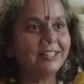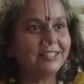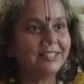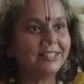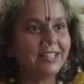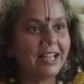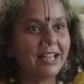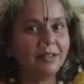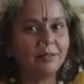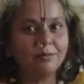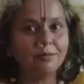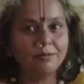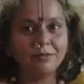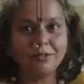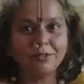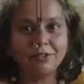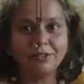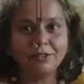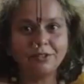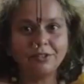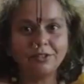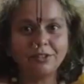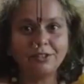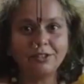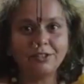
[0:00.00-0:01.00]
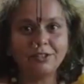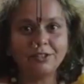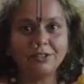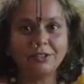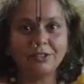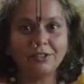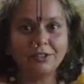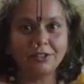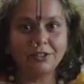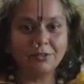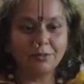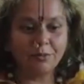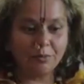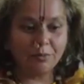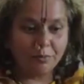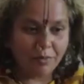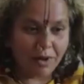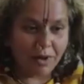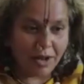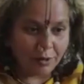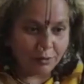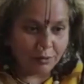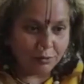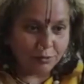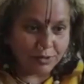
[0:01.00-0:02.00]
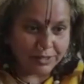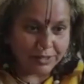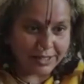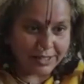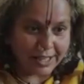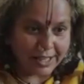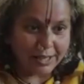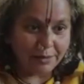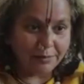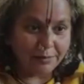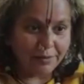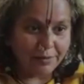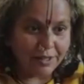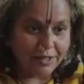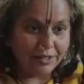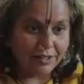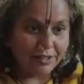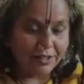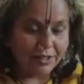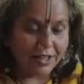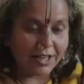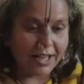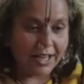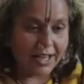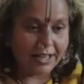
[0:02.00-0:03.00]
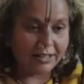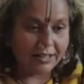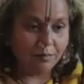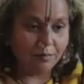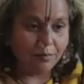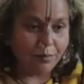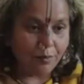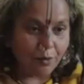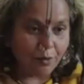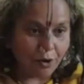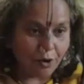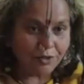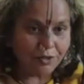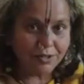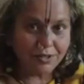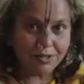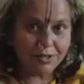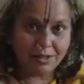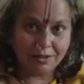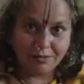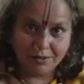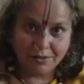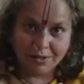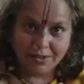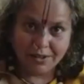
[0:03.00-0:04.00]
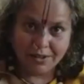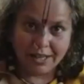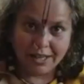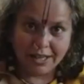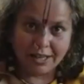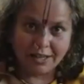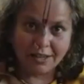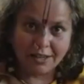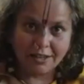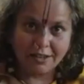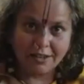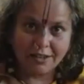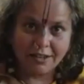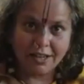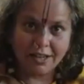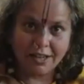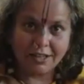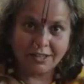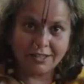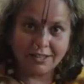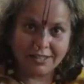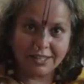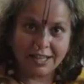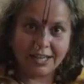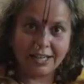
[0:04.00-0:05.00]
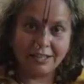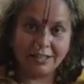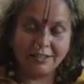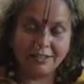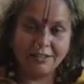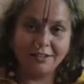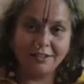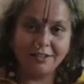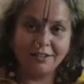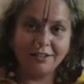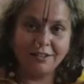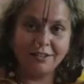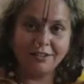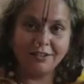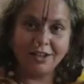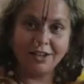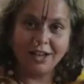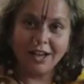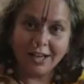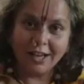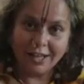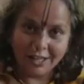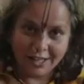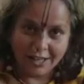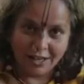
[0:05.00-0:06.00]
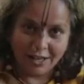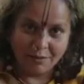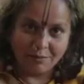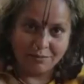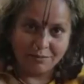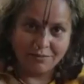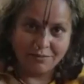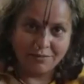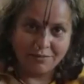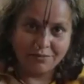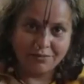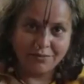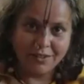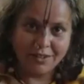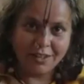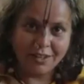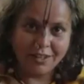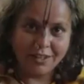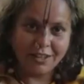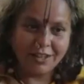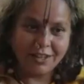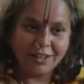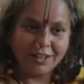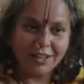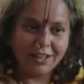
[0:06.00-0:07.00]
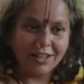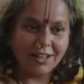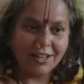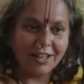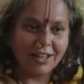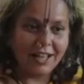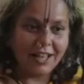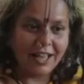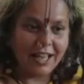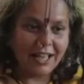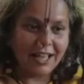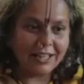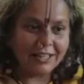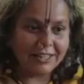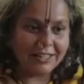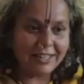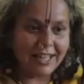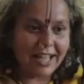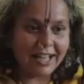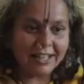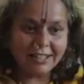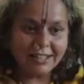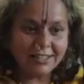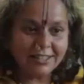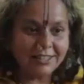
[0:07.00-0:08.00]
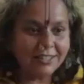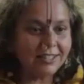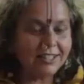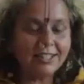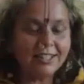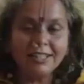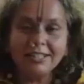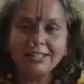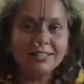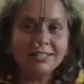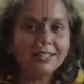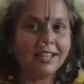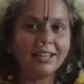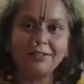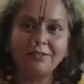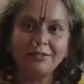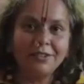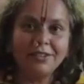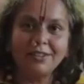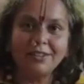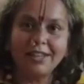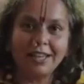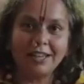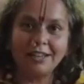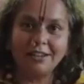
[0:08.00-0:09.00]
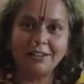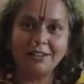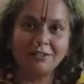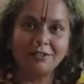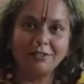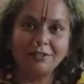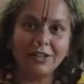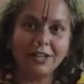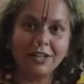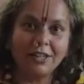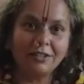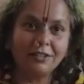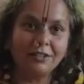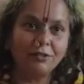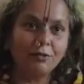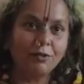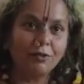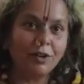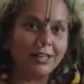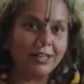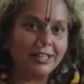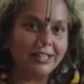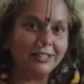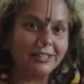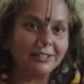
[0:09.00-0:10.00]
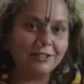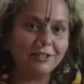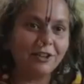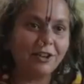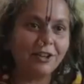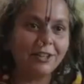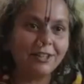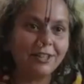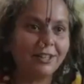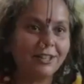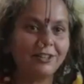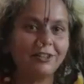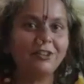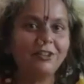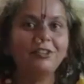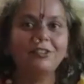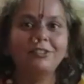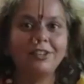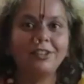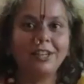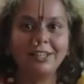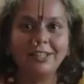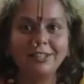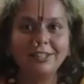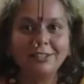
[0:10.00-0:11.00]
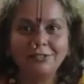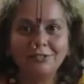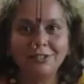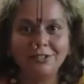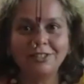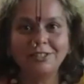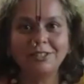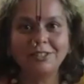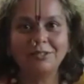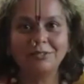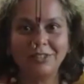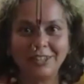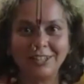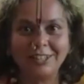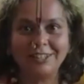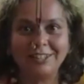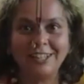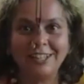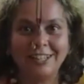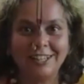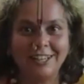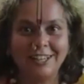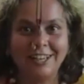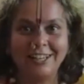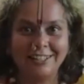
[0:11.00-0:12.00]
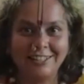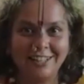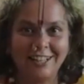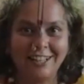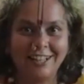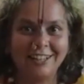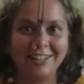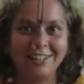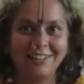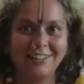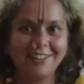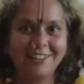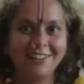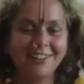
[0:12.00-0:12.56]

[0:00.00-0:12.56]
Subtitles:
the time Baul came in and paused everything and said, Harinam. And that steers everything when one is not at all ready to receive anything like that.